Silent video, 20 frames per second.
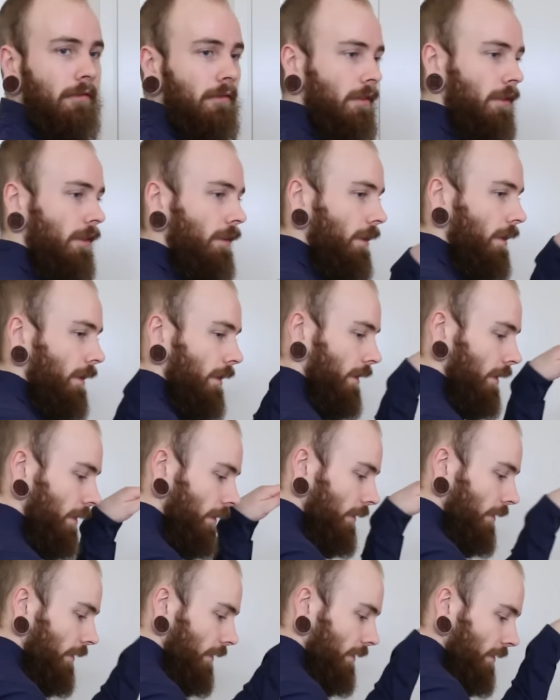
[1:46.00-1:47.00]
And like
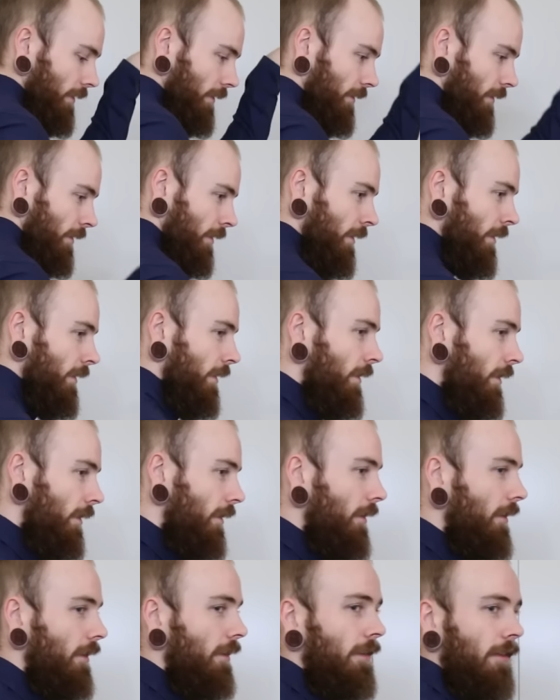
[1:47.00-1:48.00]
this,
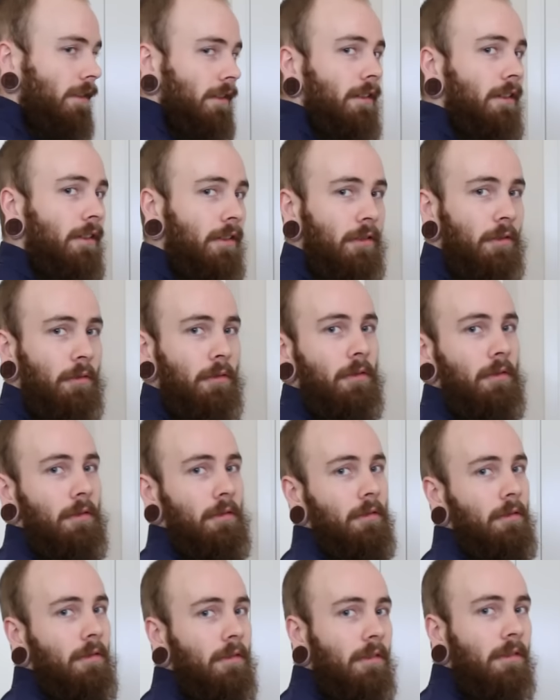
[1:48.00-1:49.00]
and do
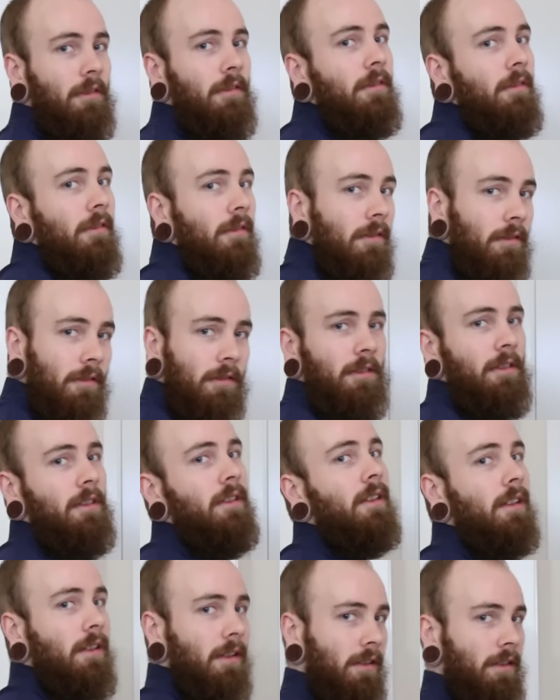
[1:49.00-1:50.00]

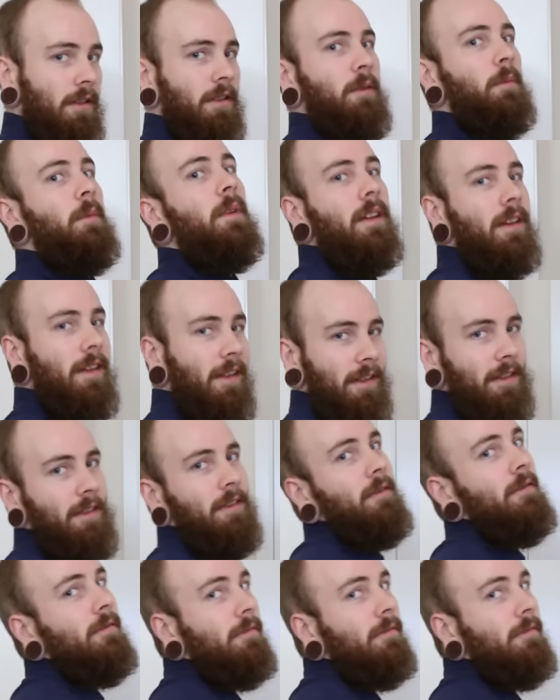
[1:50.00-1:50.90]
a little bit of this,